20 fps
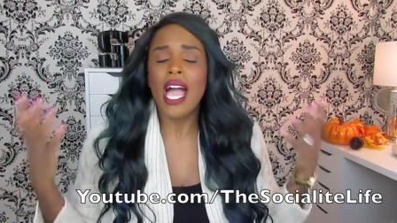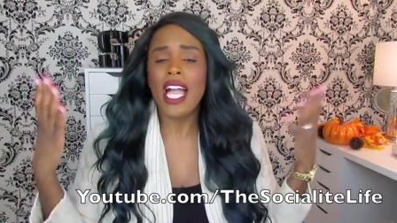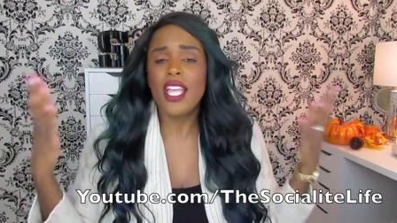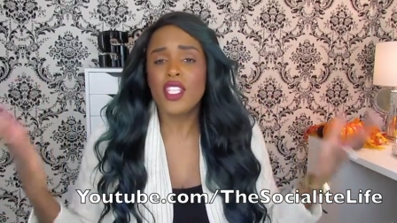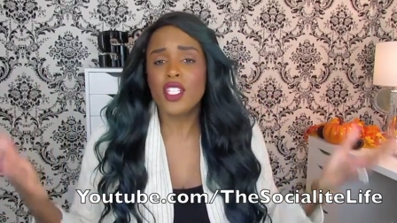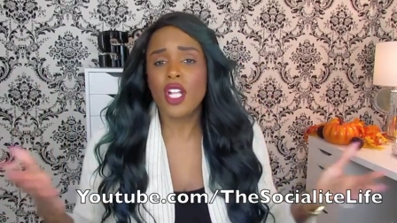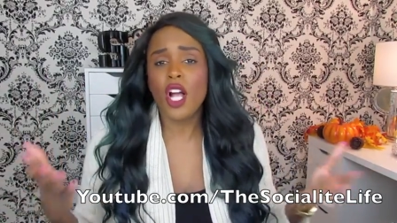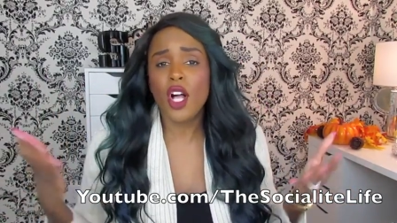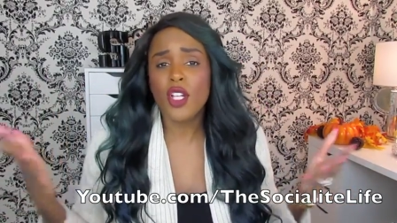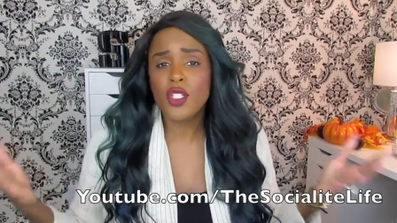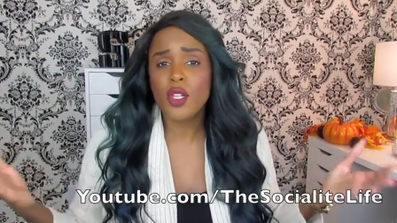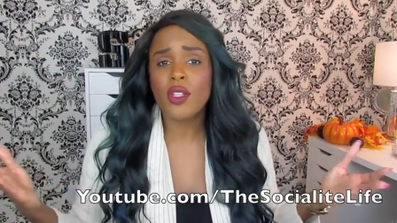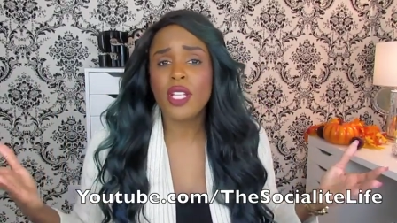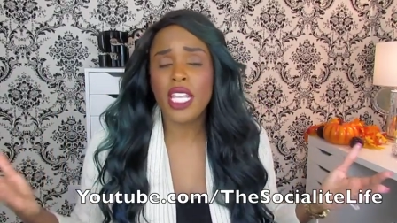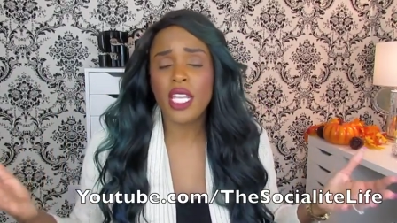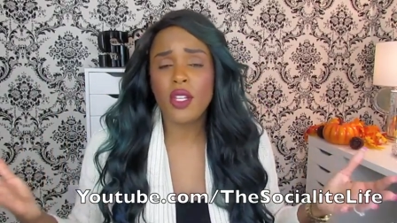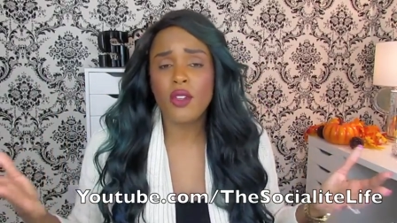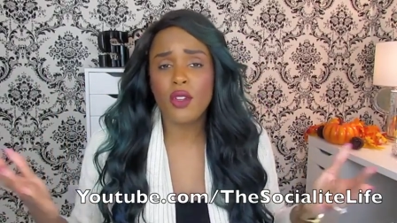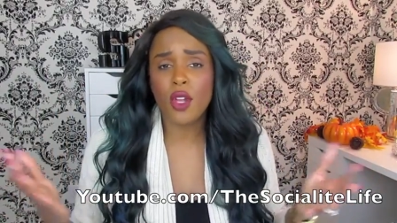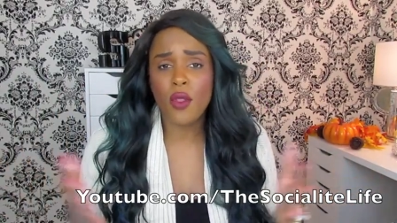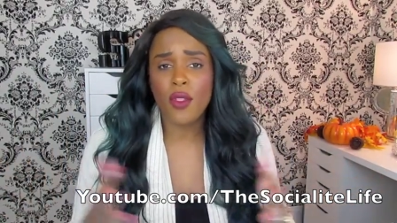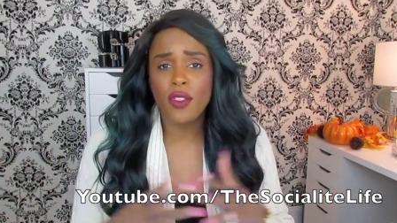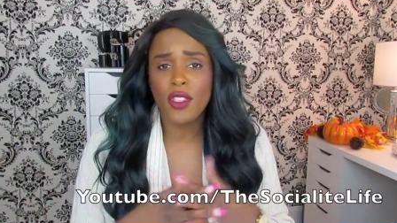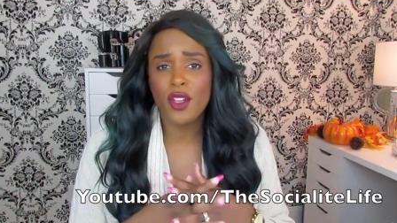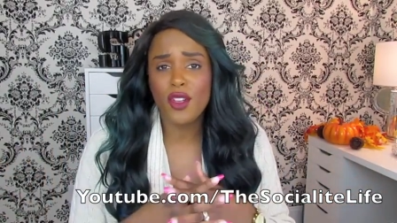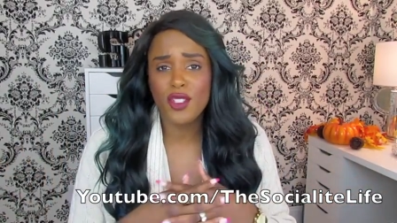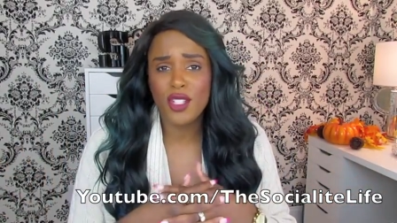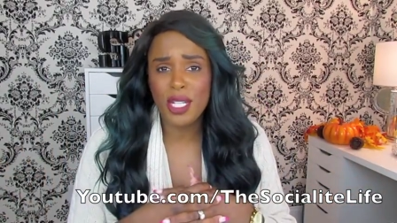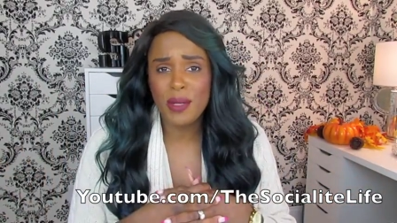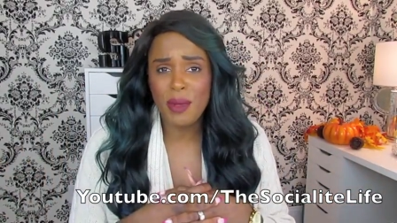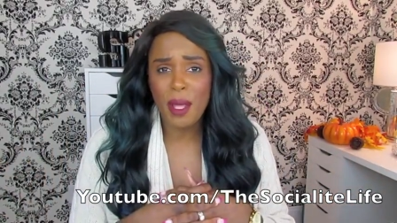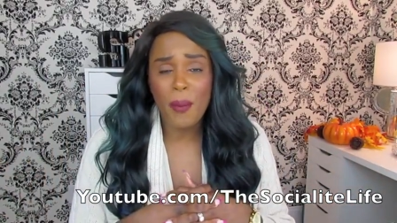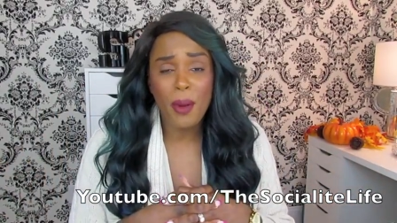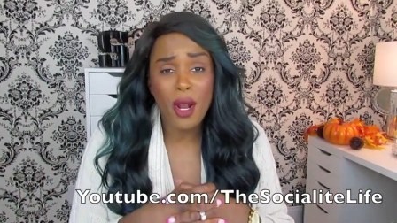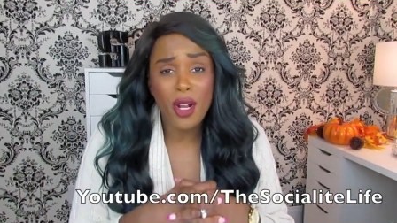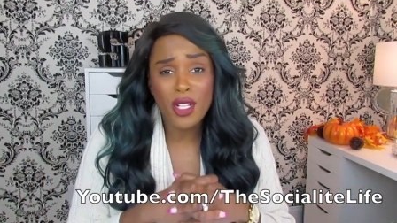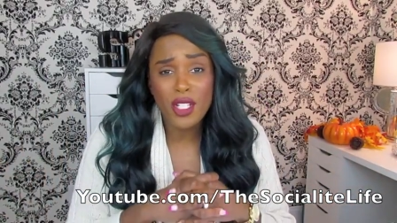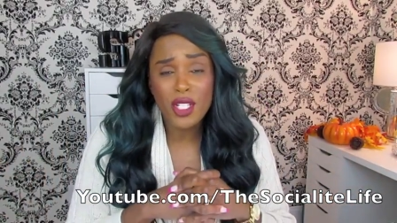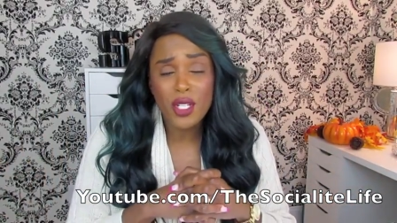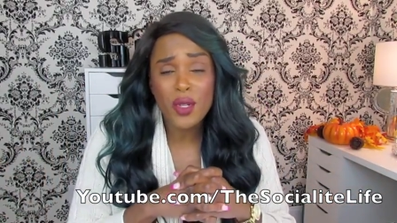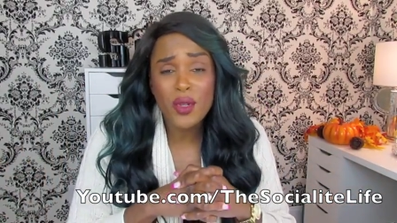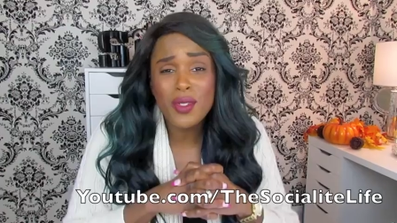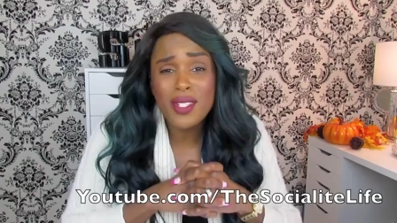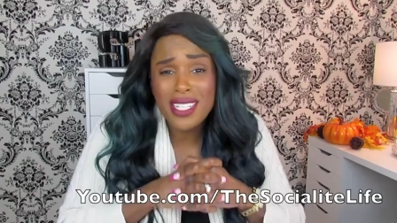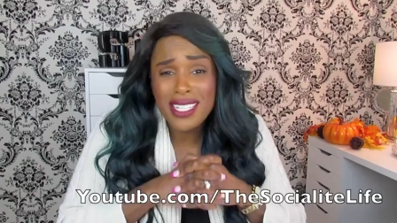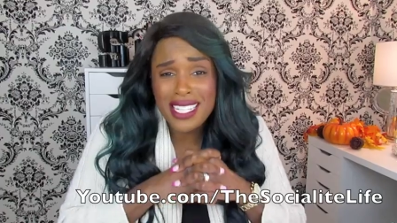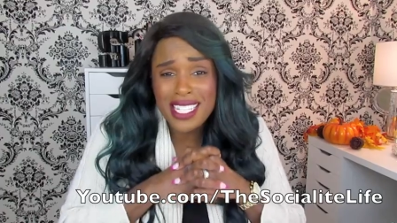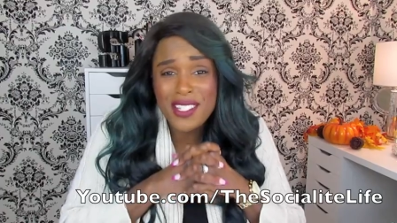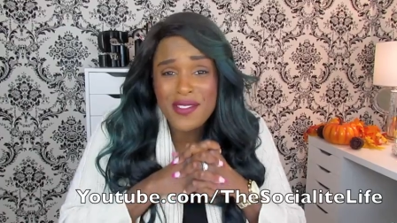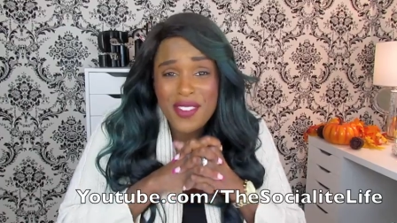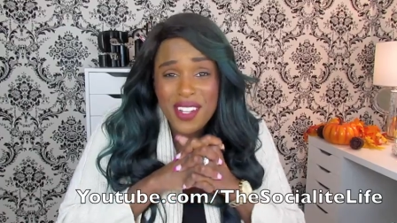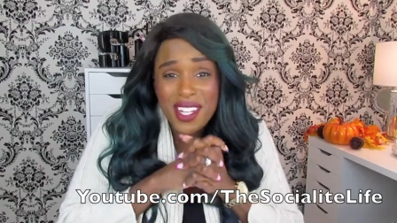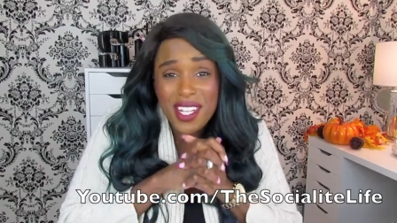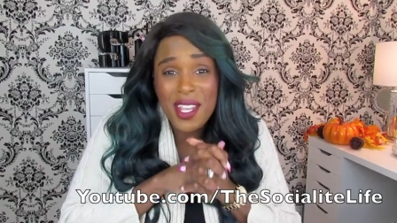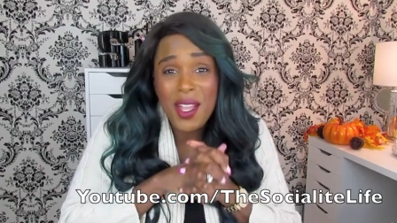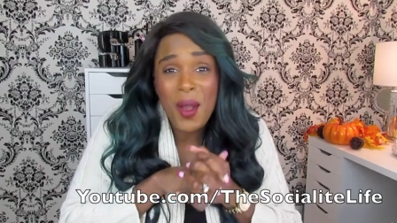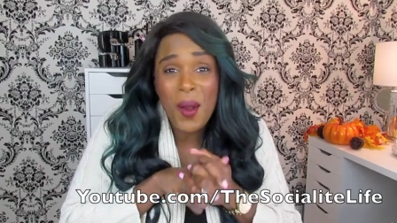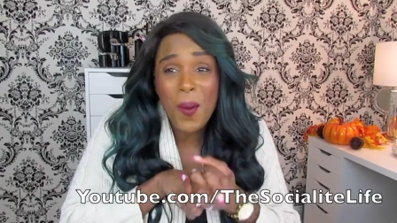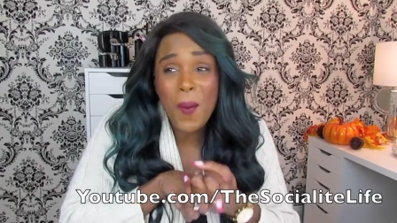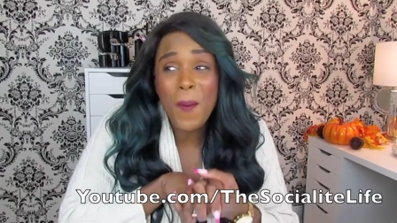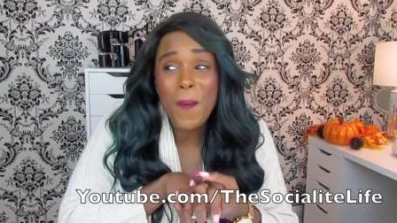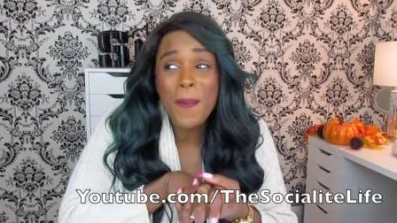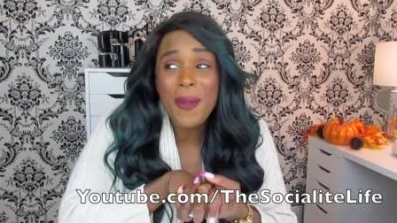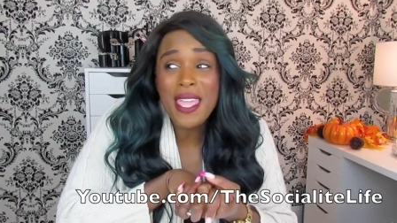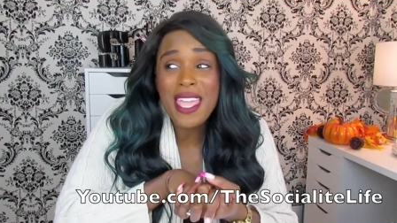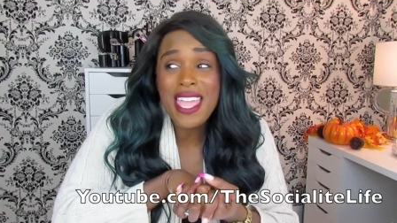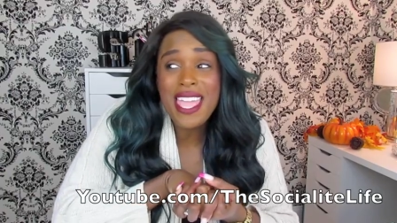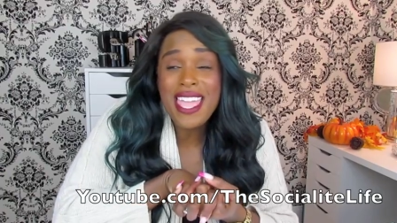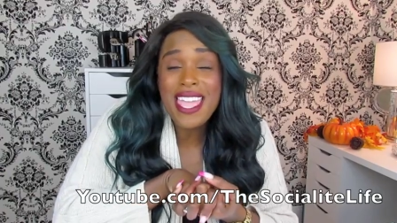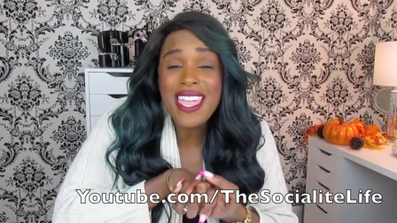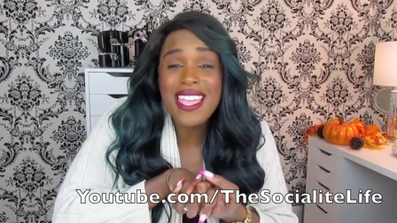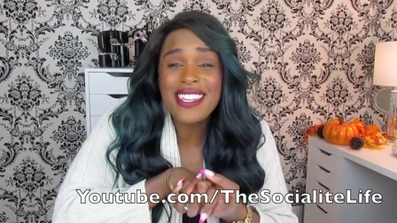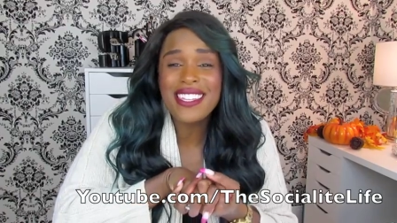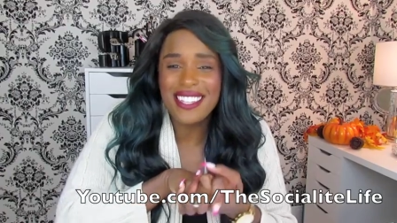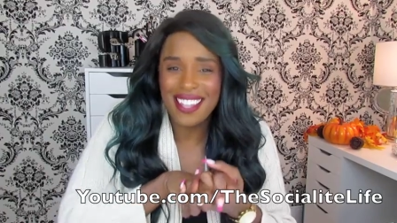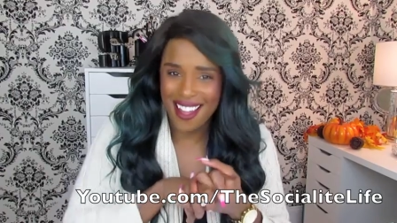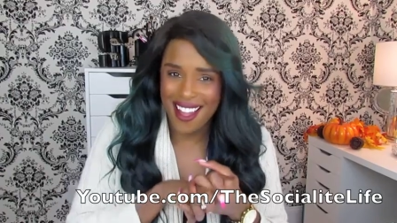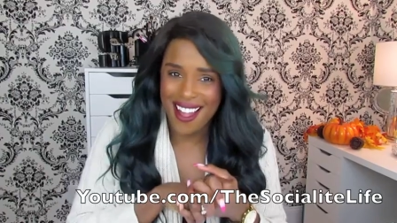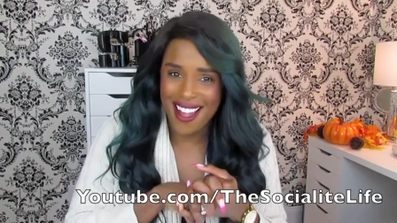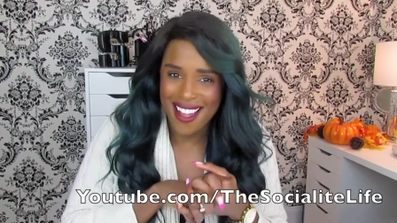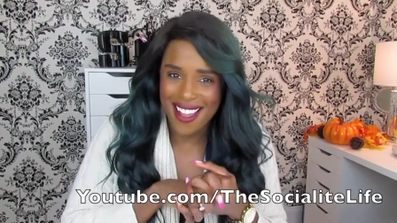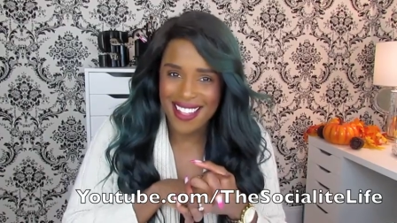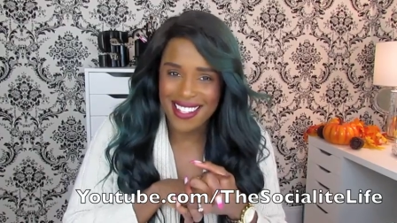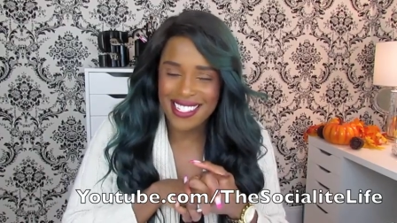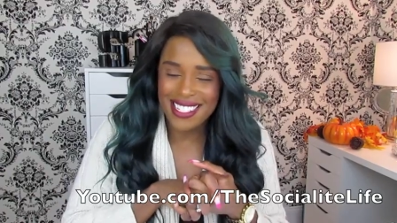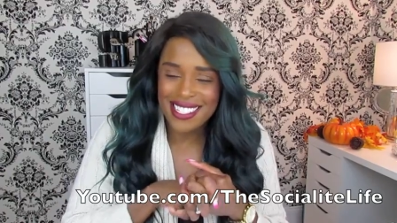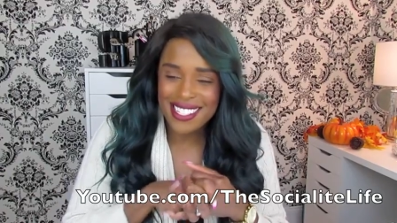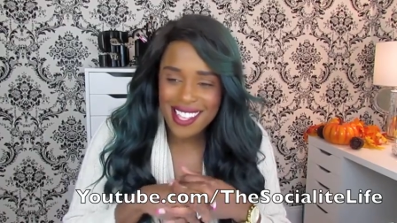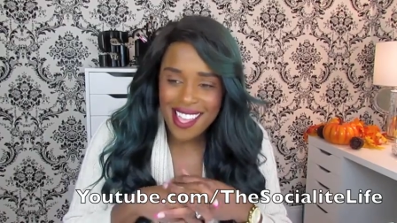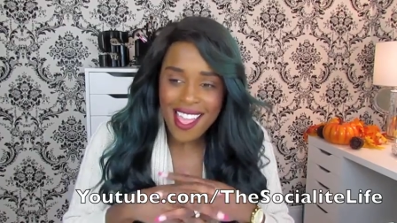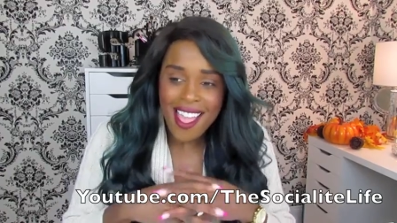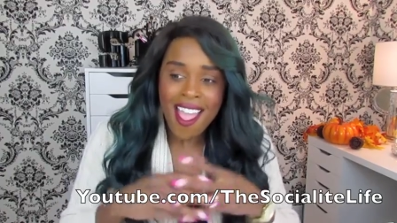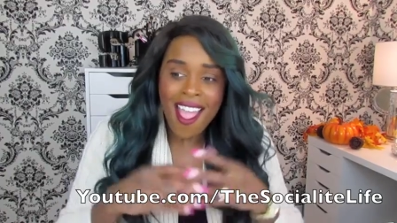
I should also let you know that there's going to be a part two to this video because...